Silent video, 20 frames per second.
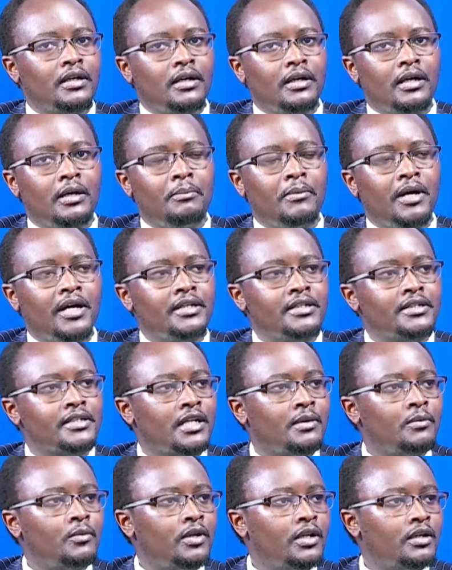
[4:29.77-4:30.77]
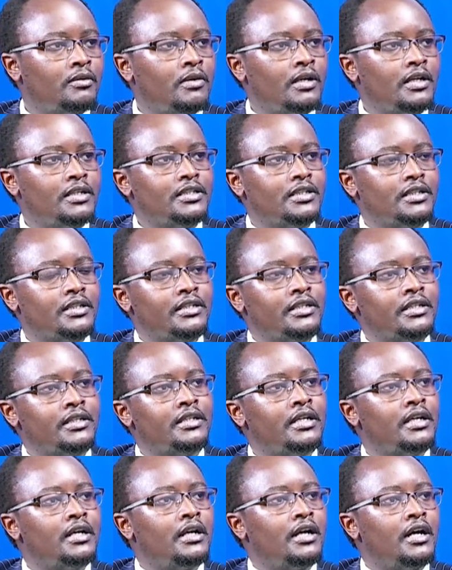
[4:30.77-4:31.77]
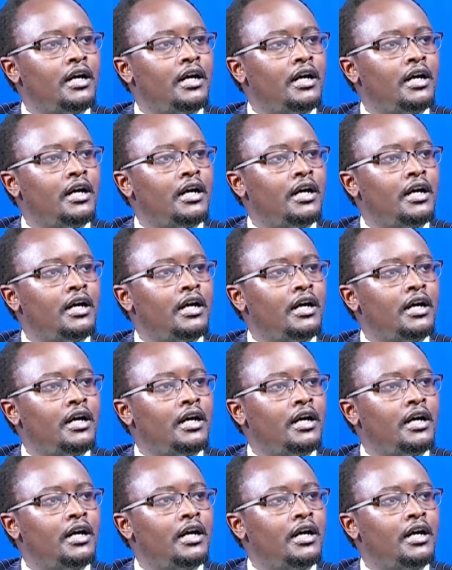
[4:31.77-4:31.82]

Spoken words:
a mine somewhere where children